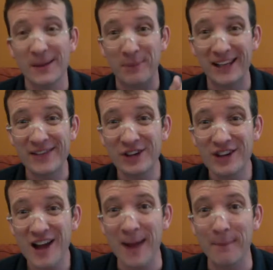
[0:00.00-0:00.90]
Believe it or
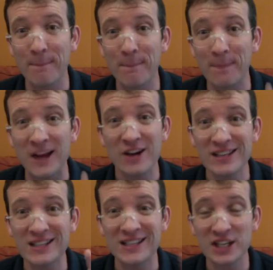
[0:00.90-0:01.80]
not, there
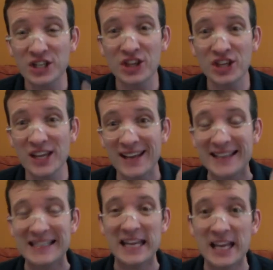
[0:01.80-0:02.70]
is such a thing
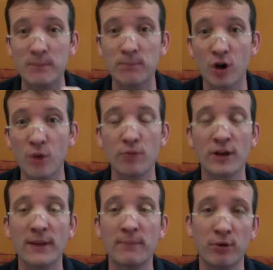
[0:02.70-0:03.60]
as
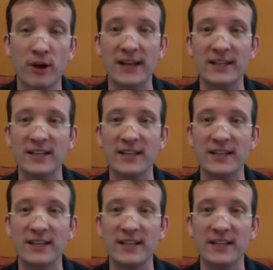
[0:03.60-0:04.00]
inappropriate praise,